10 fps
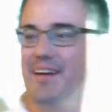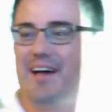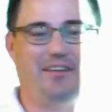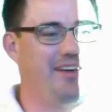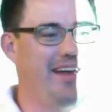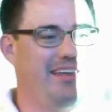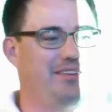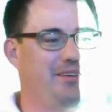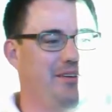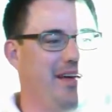I've gone
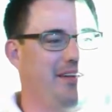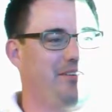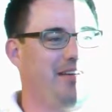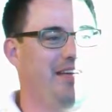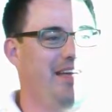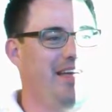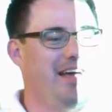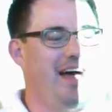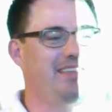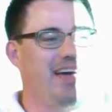into a directory,
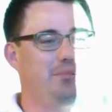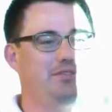I type